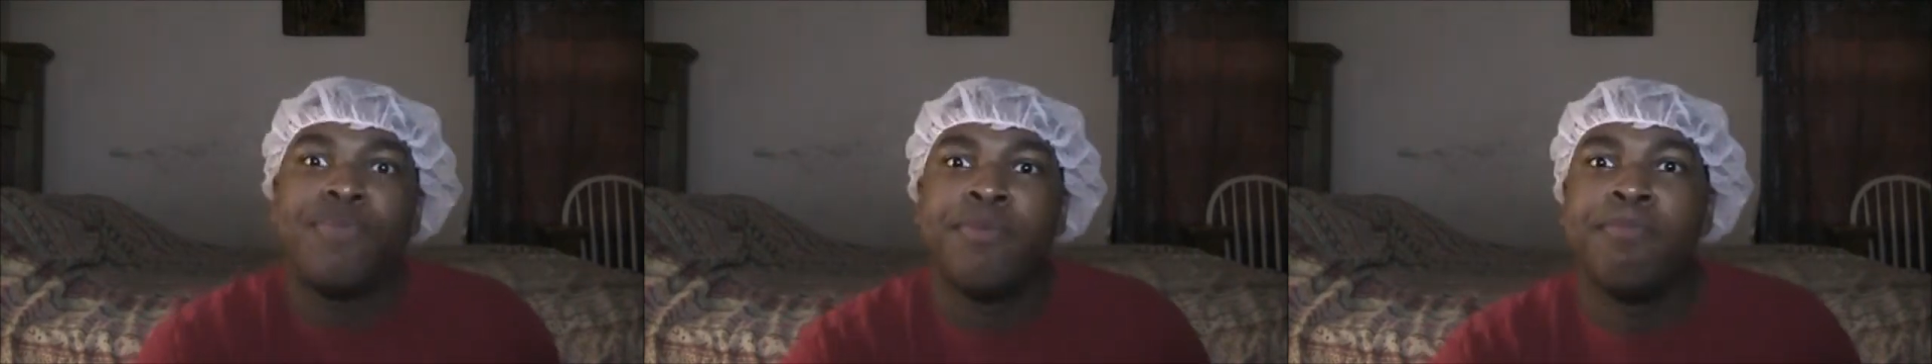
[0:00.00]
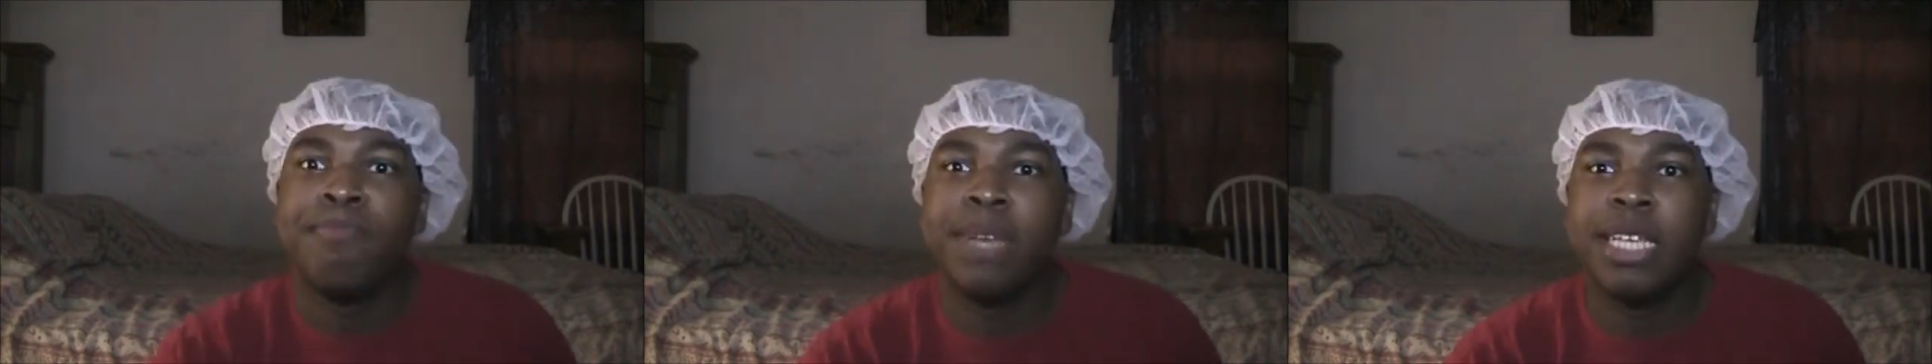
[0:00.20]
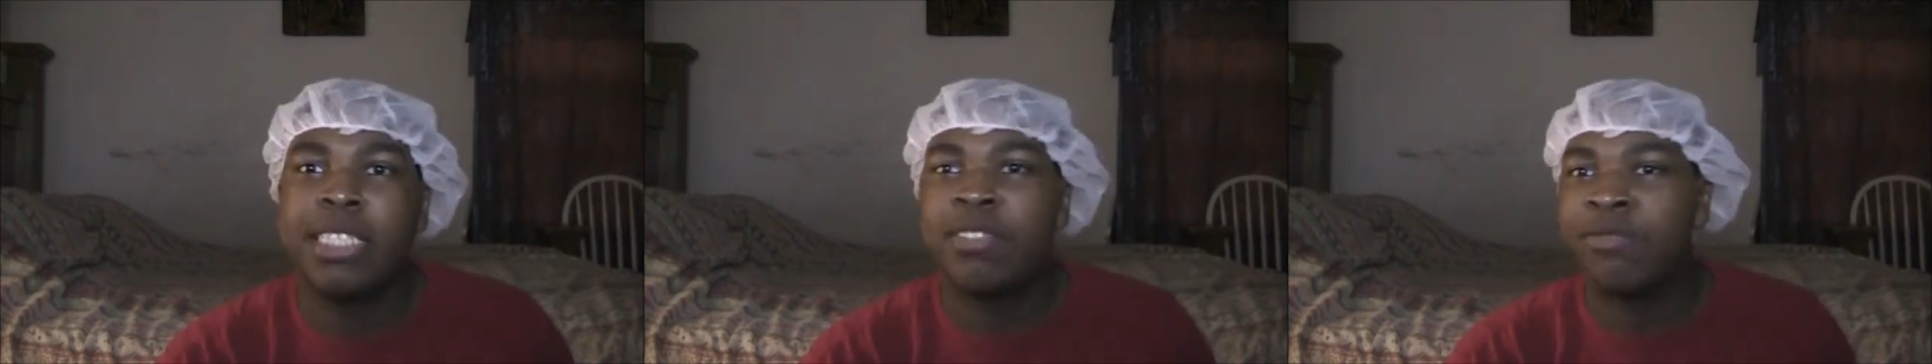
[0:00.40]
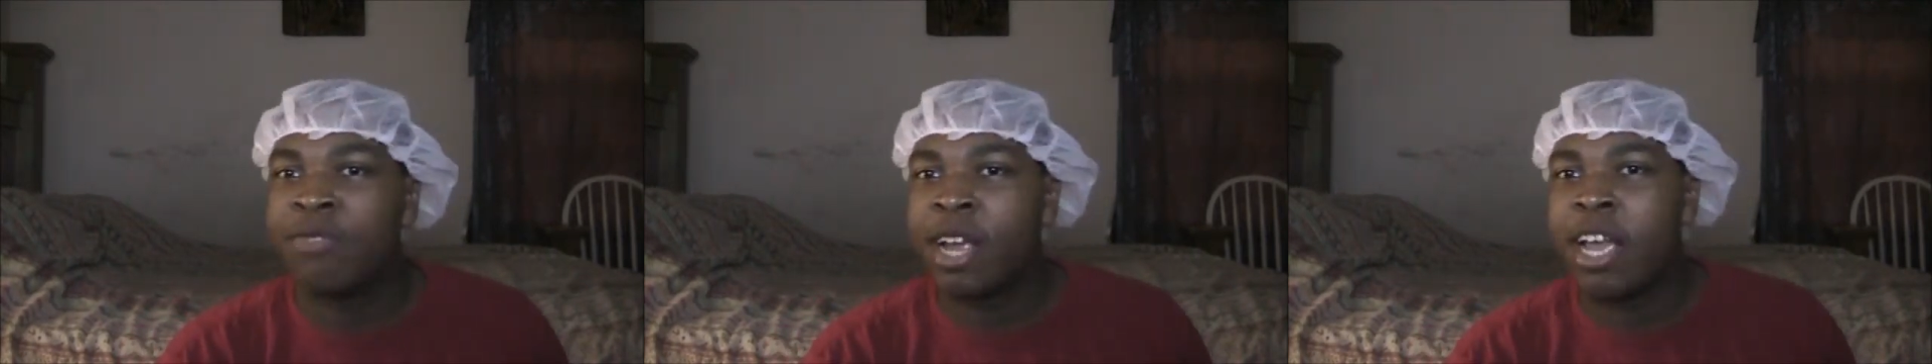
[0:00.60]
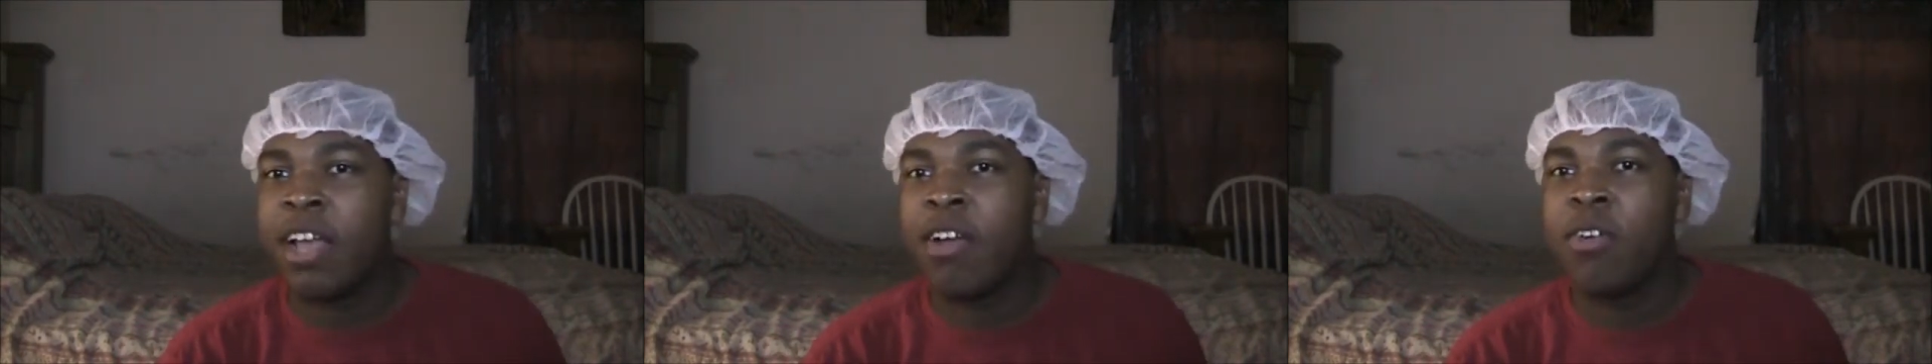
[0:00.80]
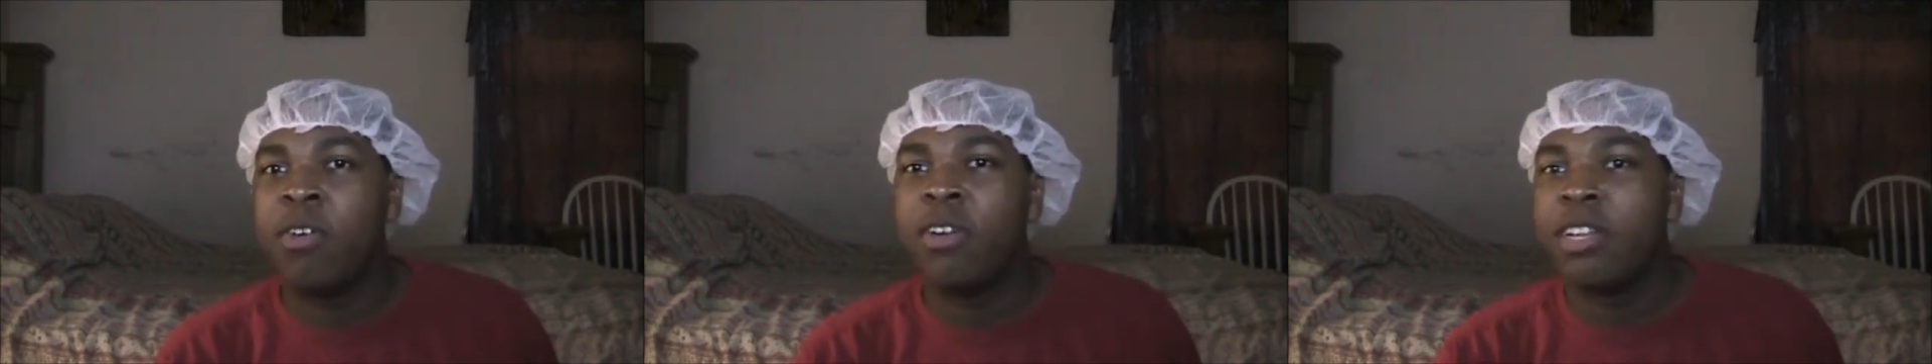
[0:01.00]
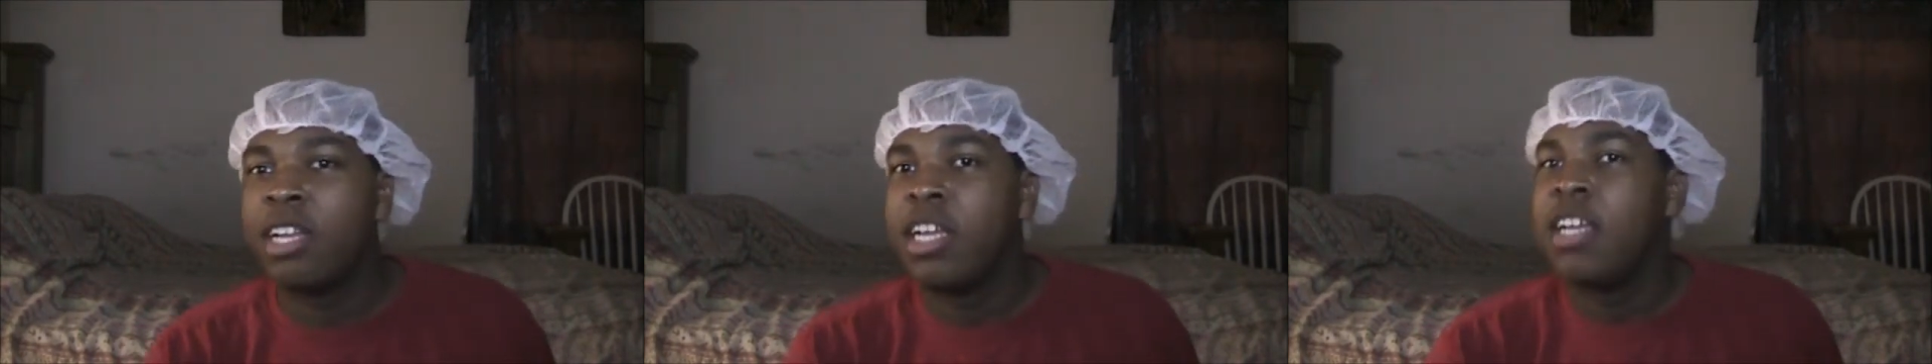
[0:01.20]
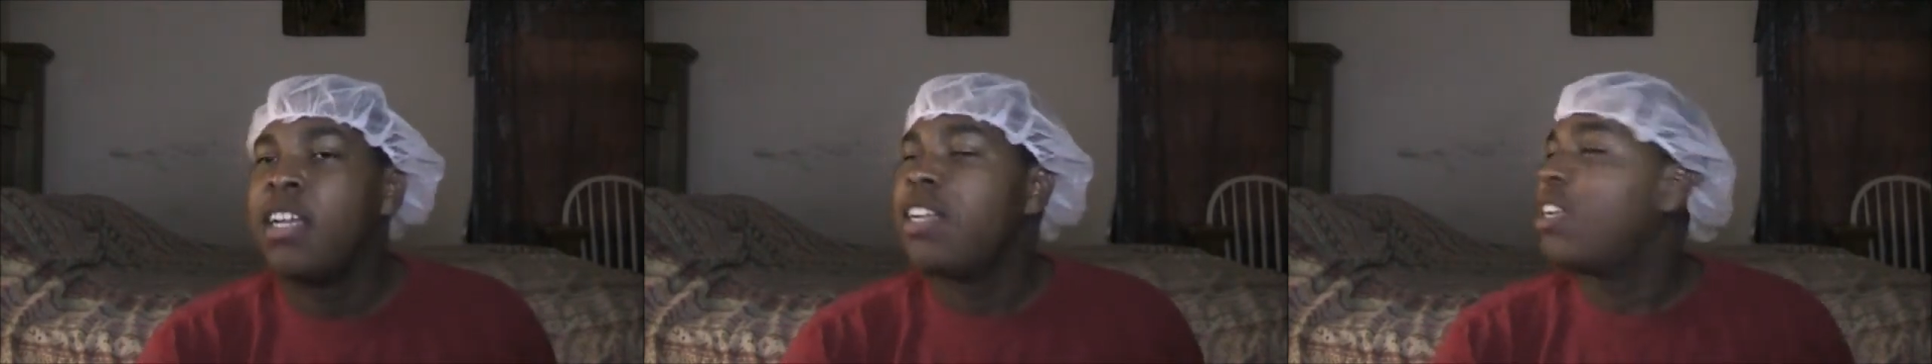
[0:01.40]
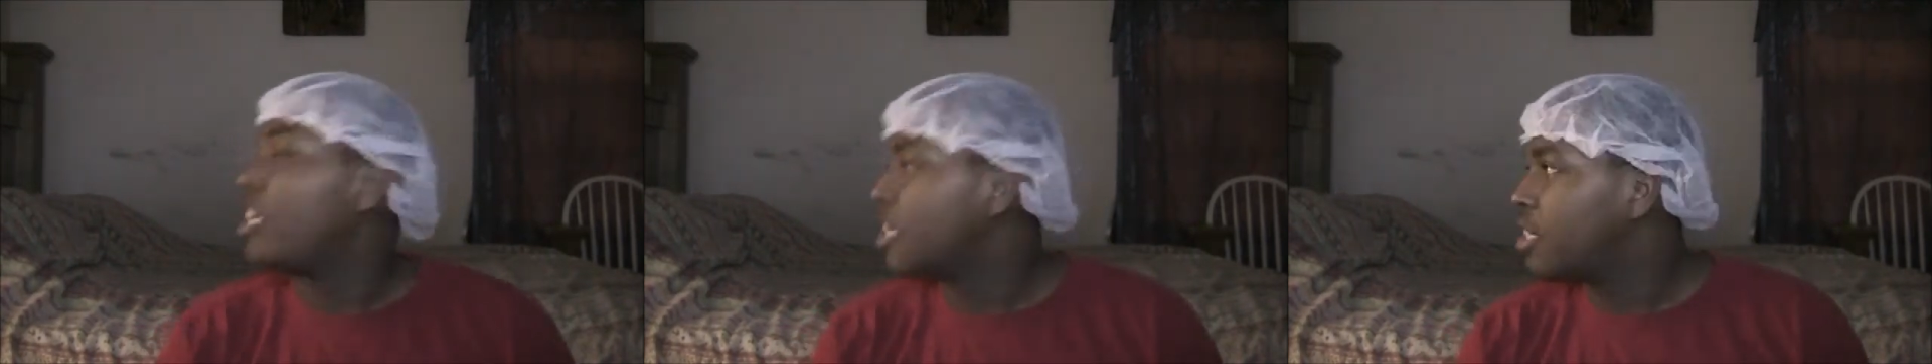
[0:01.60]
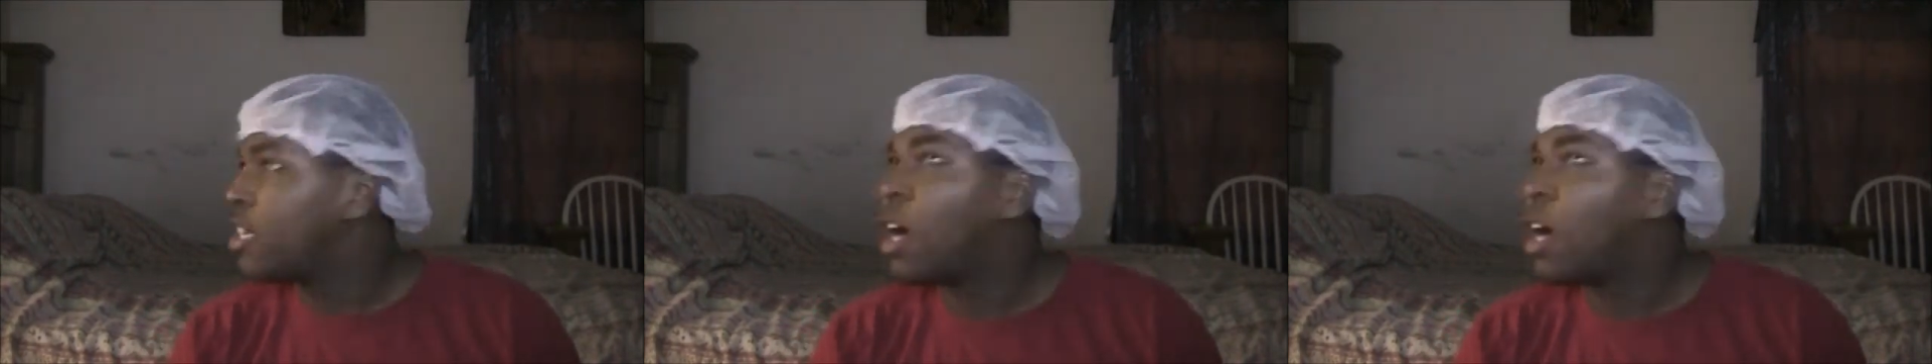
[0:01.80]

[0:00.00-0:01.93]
mess around or and